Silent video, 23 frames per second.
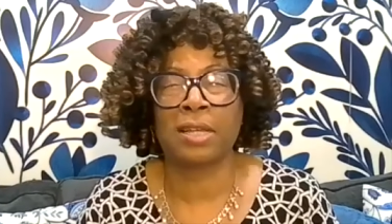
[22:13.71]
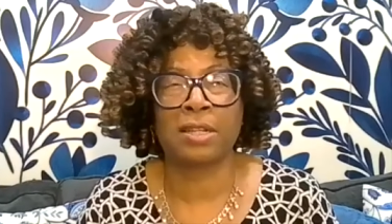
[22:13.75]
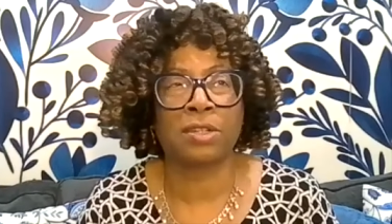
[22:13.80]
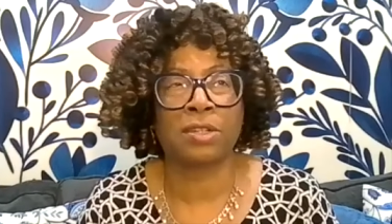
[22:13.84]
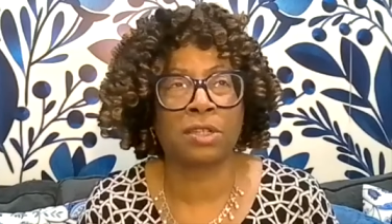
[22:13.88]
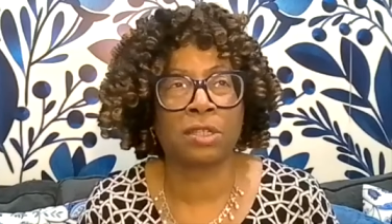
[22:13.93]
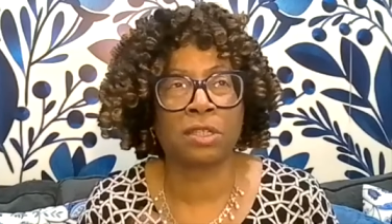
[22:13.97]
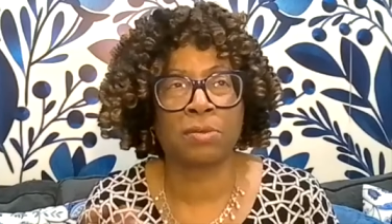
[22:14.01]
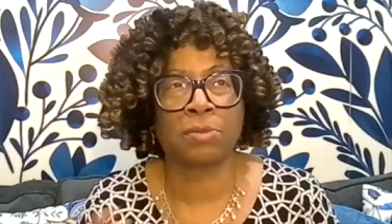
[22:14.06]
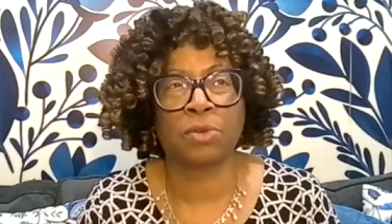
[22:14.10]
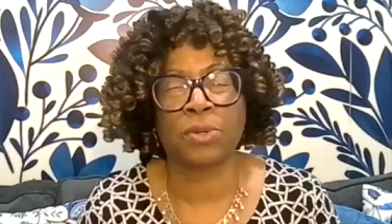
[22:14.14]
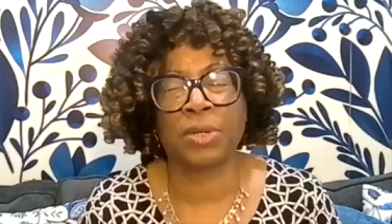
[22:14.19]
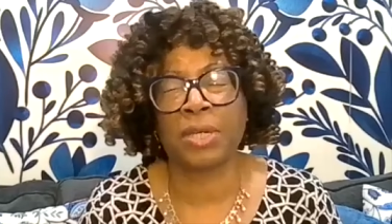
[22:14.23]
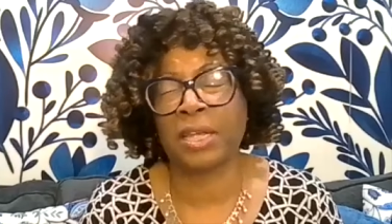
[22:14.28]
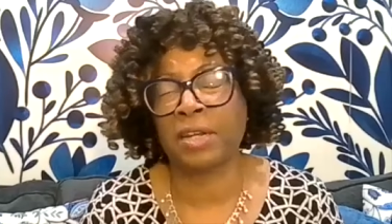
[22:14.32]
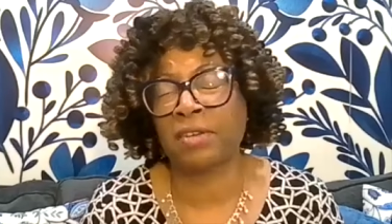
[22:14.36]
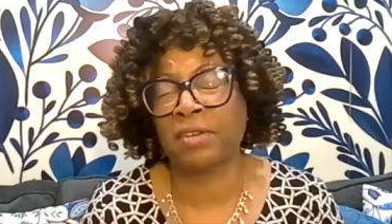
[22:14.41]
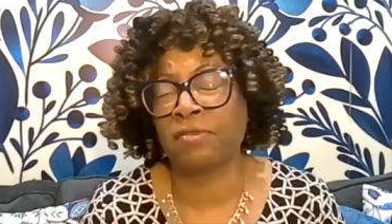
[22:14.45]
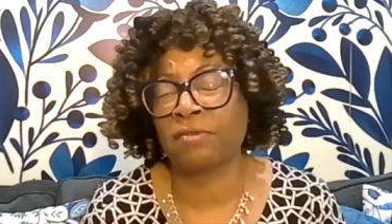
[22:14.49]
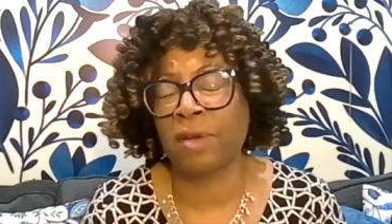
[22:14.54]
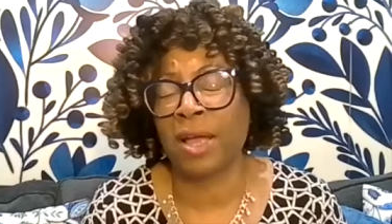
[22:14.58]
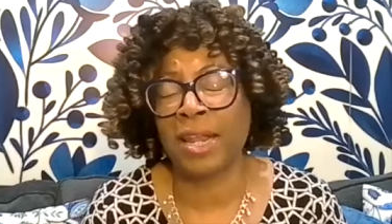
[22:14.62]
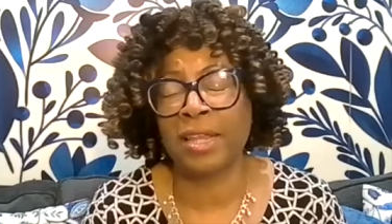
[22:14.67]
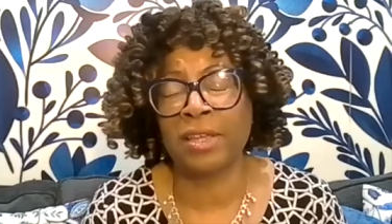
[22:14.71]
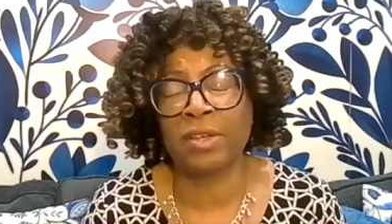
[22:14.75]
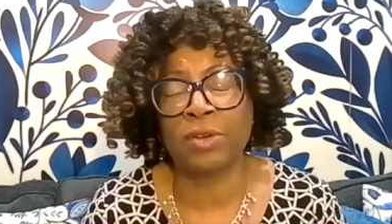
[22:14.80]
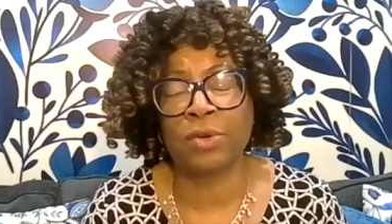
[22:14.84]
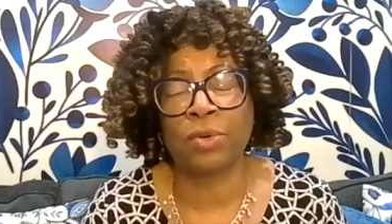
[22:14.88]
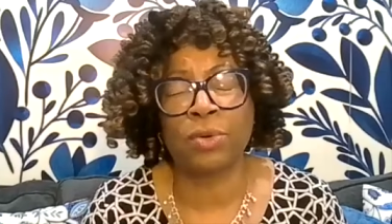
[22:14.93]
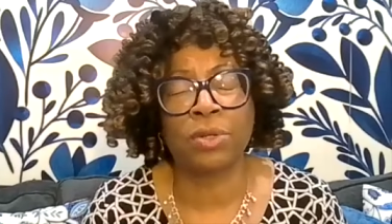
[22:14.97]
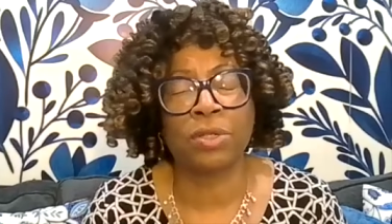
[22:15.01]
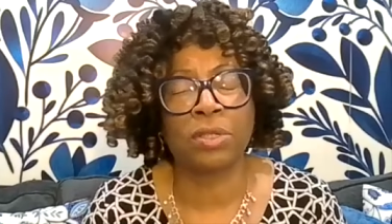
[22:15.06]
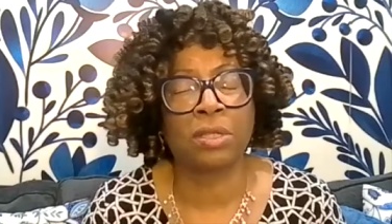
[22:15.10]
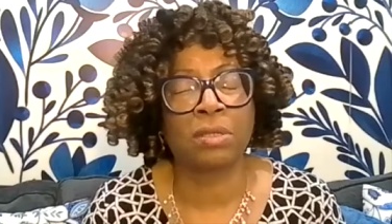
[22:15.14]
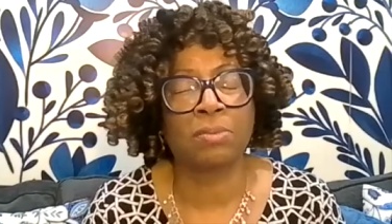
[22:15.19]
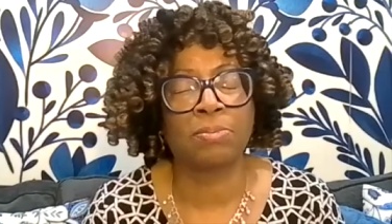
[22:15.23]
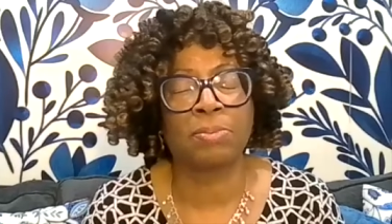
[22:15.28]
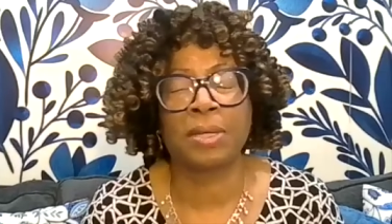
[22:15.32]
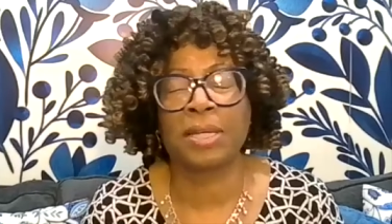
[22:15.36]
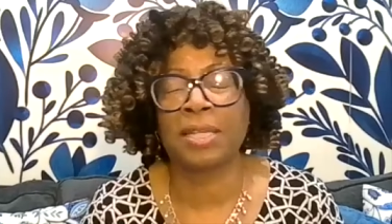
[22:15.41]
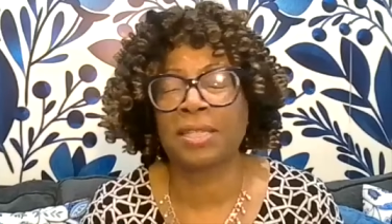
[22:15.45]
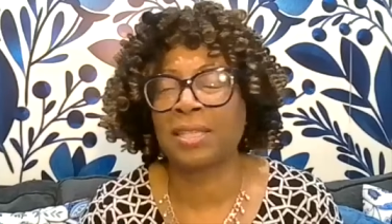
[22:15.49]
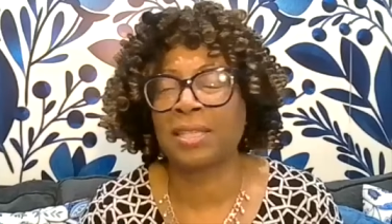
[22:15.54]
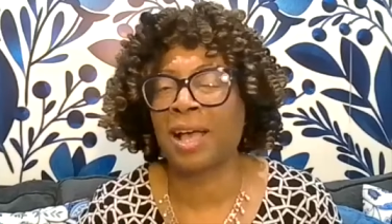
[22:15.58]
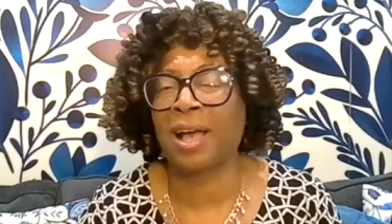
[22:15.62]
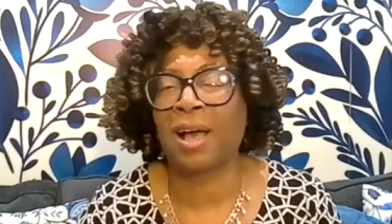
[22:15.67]
I took some creative writing courses
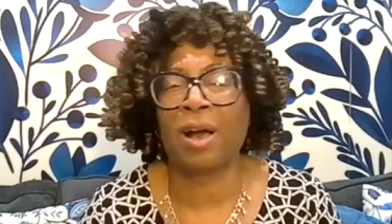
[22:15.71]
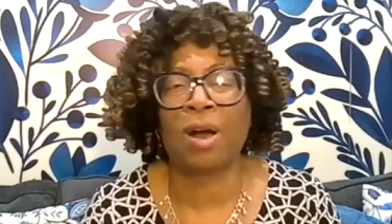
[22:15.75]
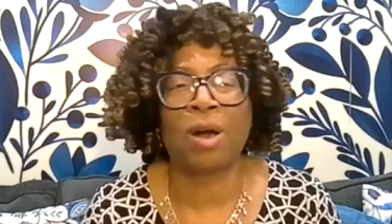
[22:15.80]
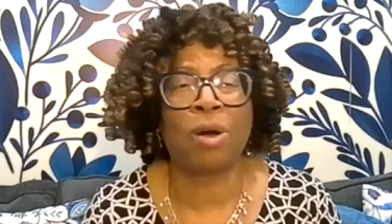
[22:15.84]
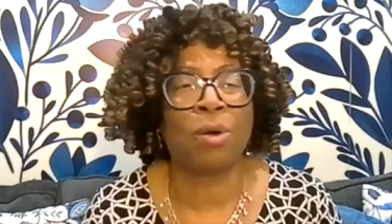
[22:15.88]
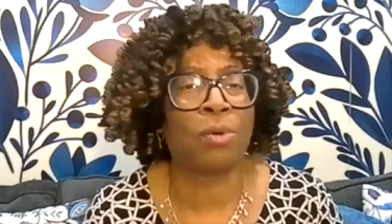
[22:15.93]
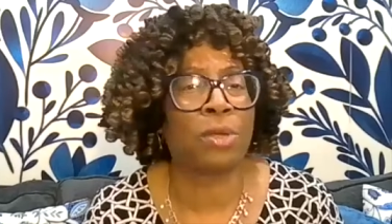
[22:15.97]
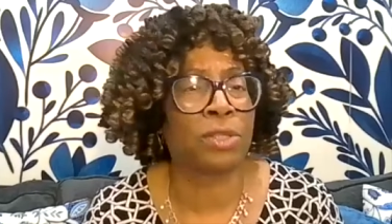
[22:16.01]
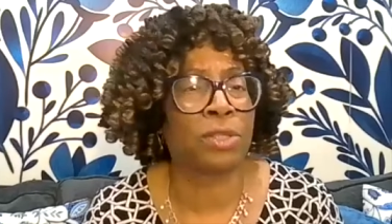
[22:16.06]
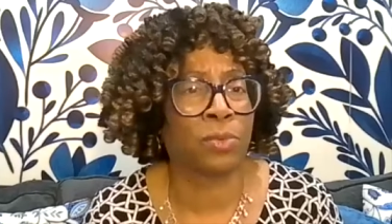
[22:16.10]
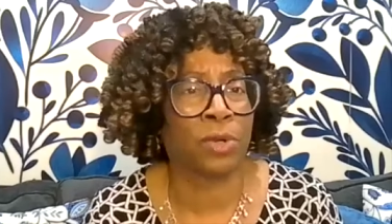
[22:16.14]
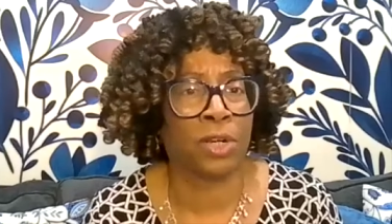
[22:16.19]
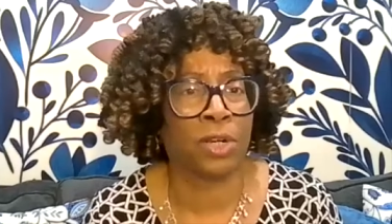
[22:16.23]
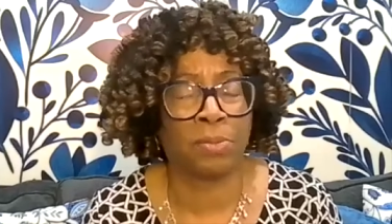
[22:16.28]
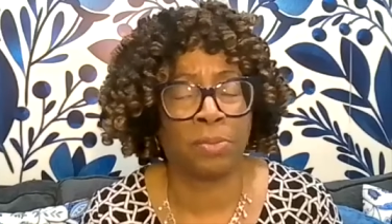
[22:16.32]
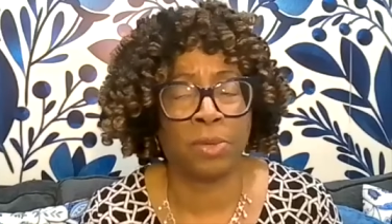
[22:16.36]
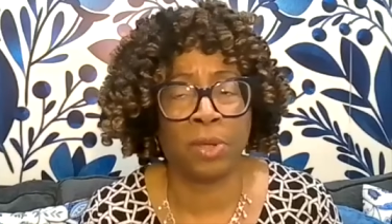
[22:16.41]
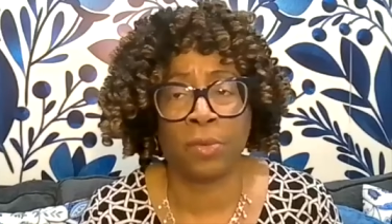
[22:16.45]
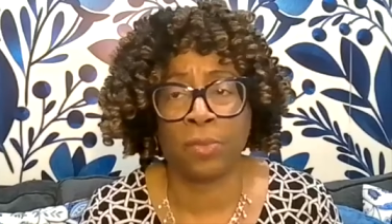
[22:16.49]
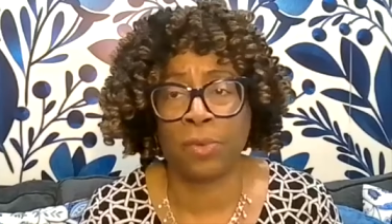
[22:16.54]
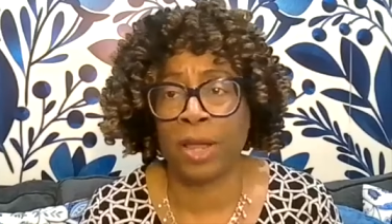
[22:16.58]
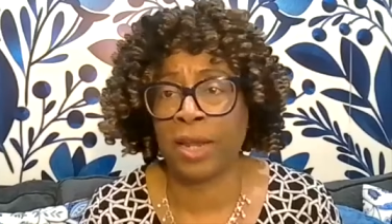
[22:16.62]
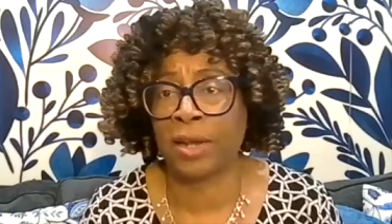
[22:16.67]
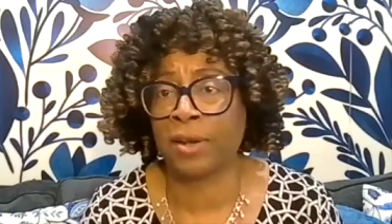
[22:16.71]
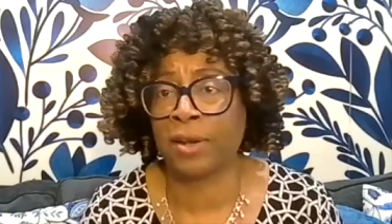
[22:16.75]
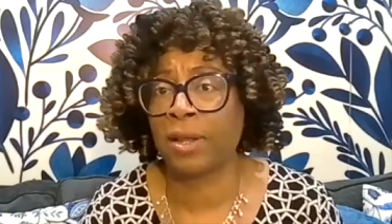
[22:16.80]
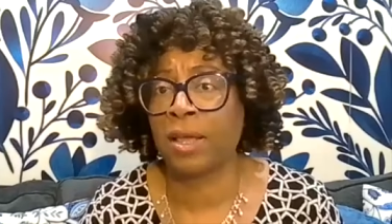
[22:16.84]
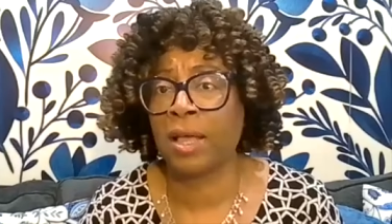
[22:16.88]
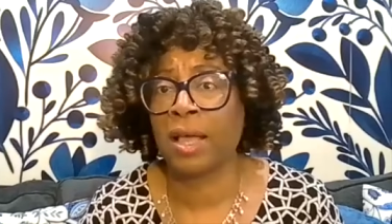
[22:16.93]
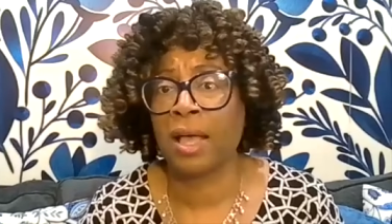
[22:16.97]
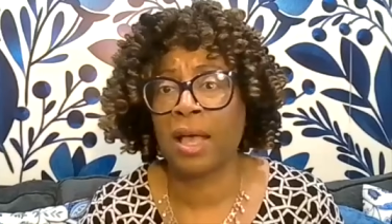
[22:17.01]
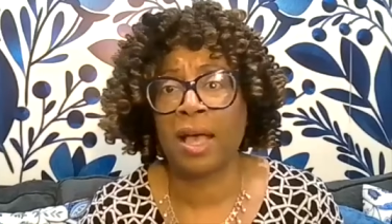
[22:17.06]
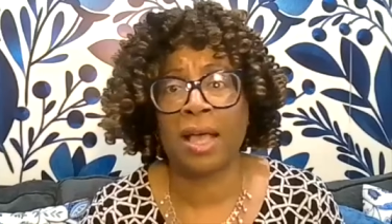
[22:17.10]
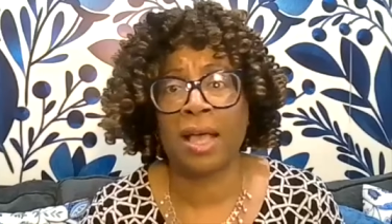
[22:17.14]
because I always wanted to be a writer.